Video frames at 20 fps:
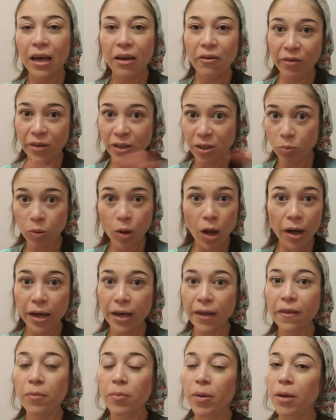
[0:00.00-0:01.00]
If it's
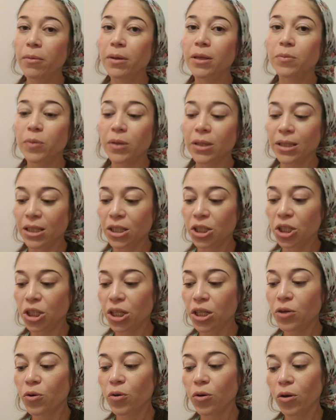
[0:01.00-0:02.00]
blocking the baby's
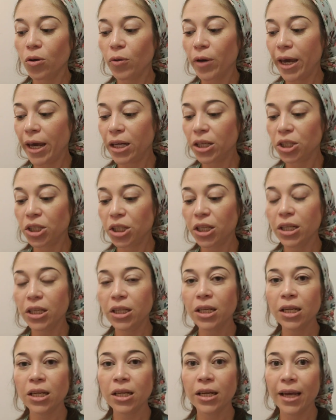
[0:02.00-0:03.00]
position or
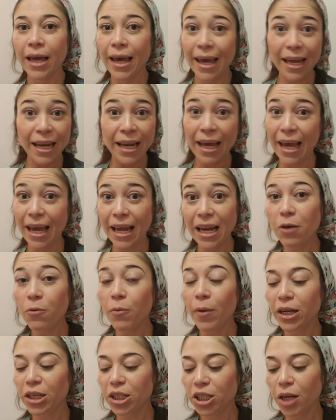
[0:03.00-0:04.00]
location in
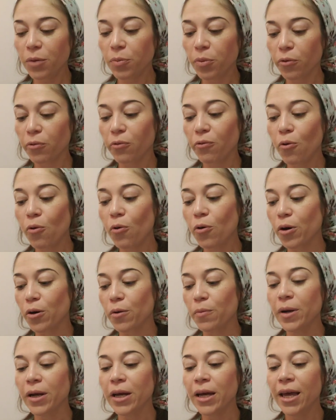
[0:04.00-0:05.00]
any way, shape, or
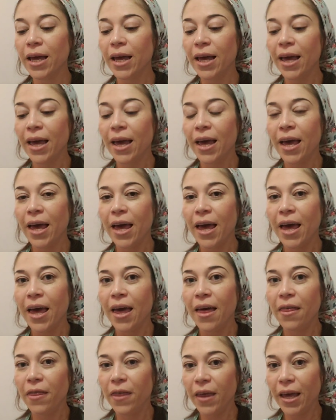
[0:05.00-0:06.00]
form,
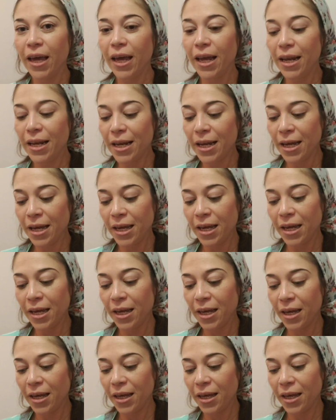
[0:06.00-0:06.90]
then